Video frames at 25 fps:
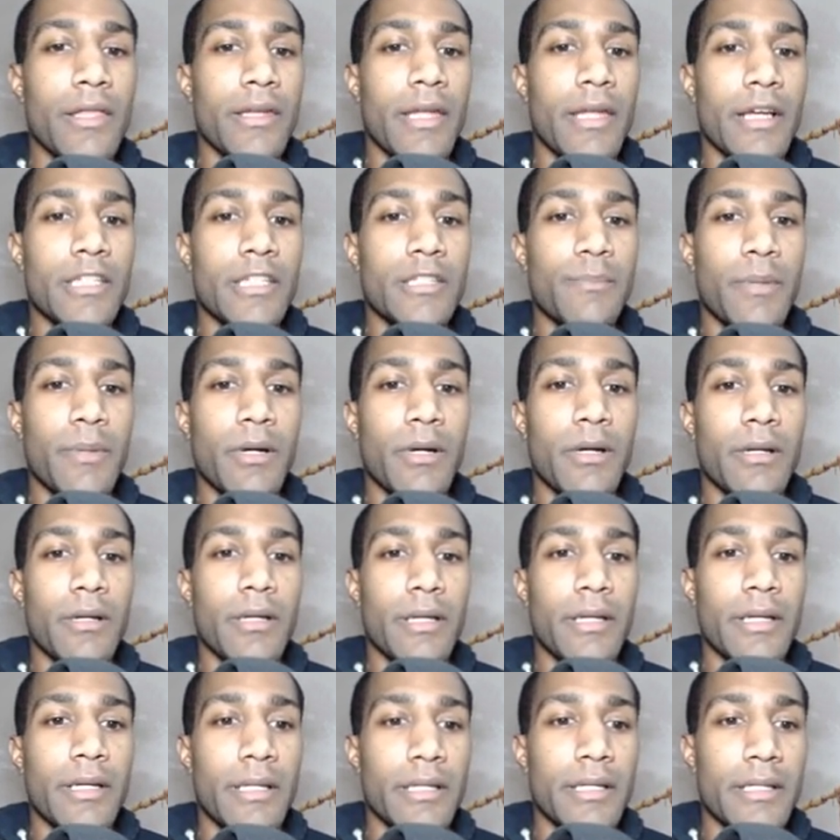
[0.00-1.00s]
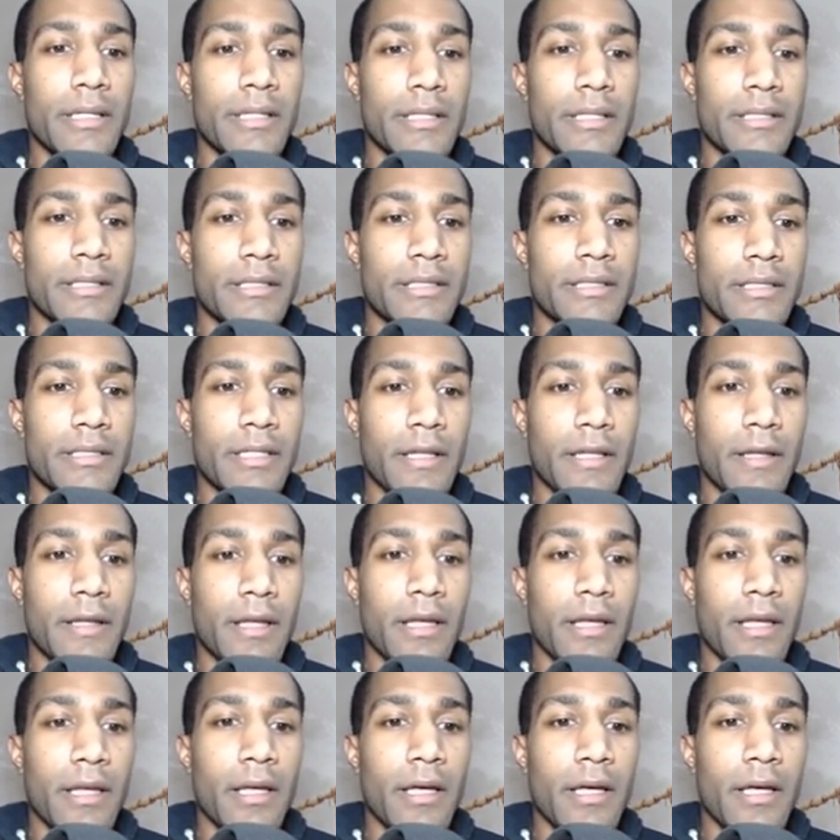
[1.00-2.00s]
next part is
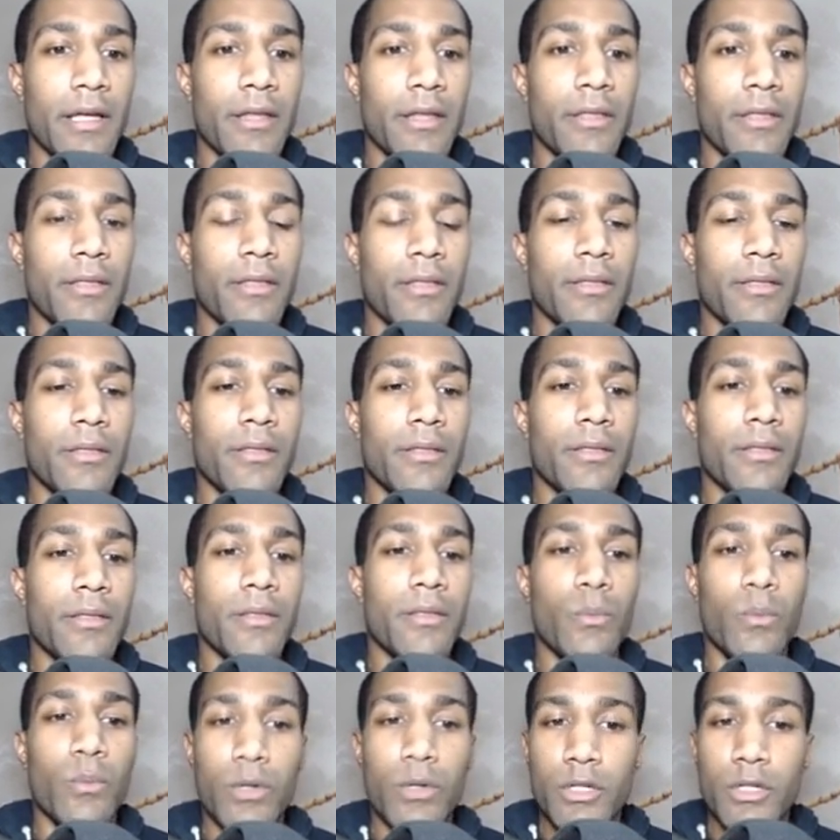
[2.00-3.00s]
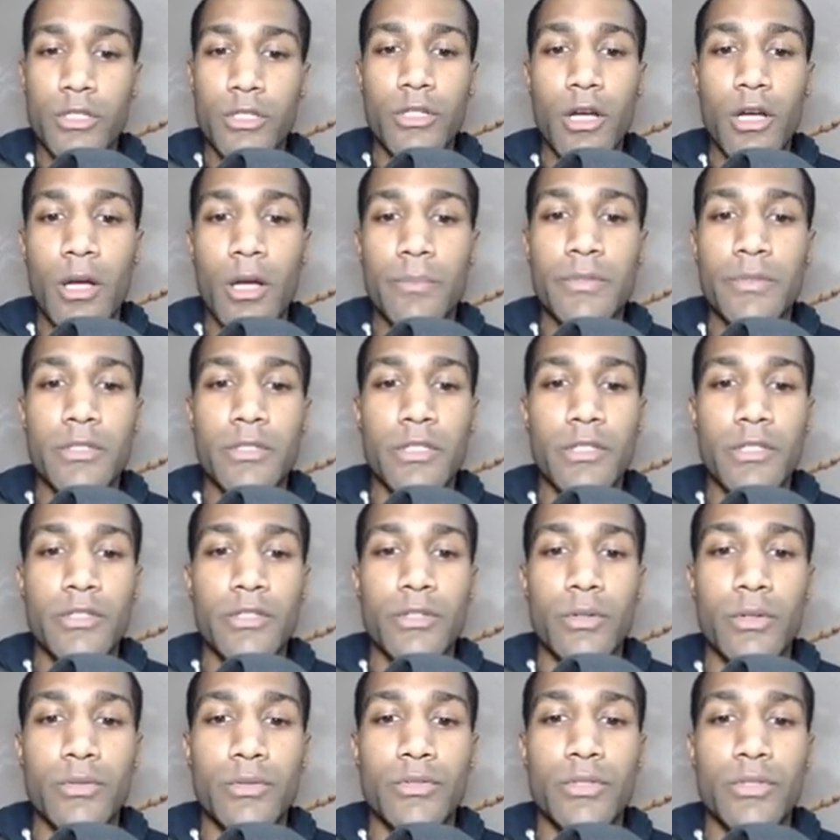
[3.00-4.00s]
the workshops. It just
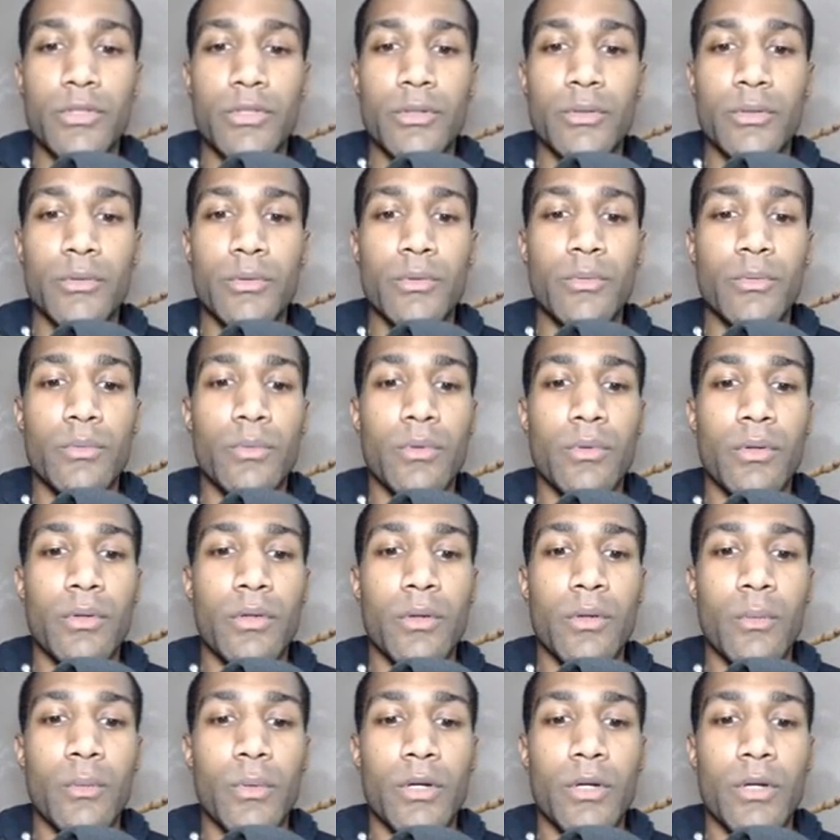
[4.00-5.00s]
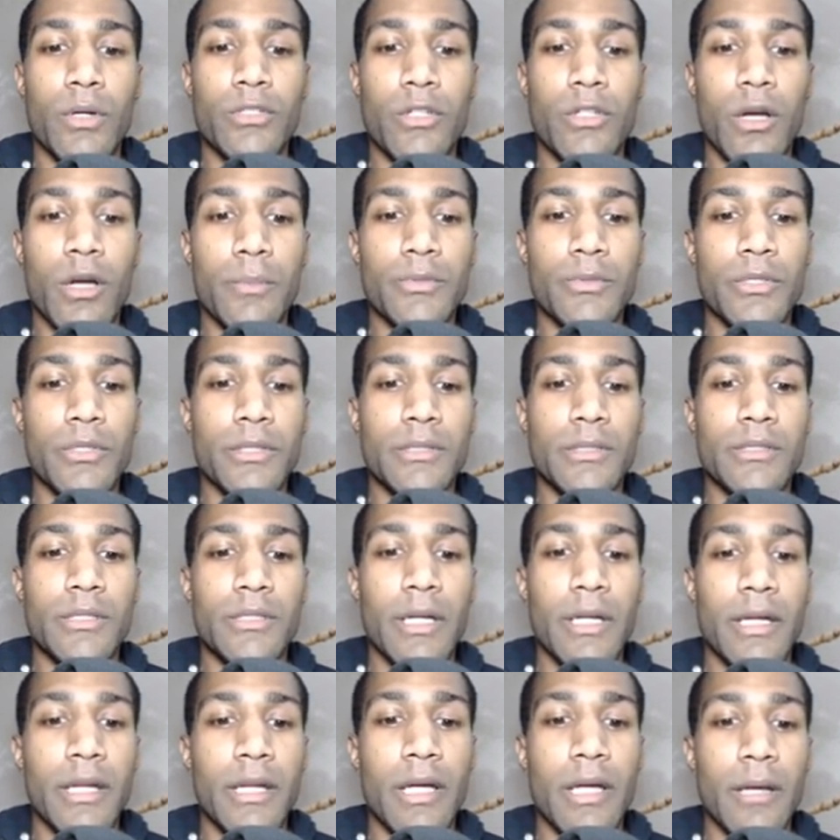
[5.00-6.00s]
shows you the workshops. You can
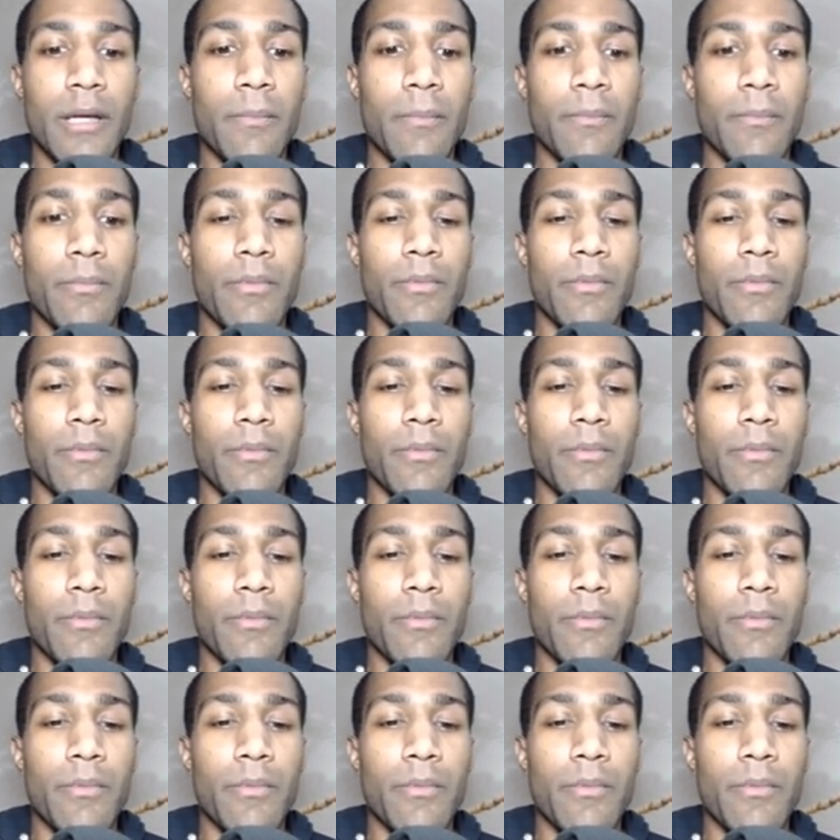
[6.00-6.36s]
sign up